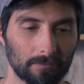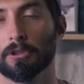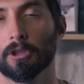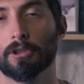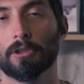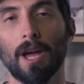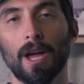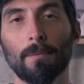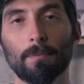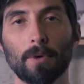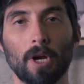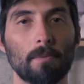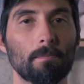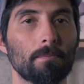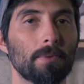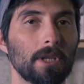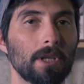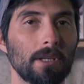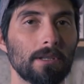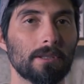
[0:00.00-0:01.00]
The top
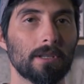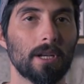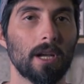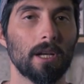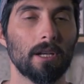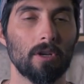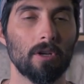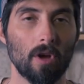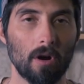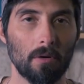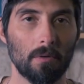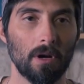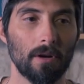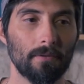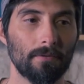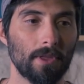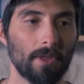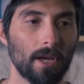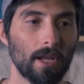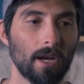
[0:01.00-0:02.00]
companies that I know
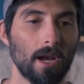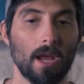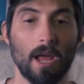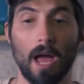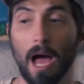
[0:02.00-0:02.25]
of that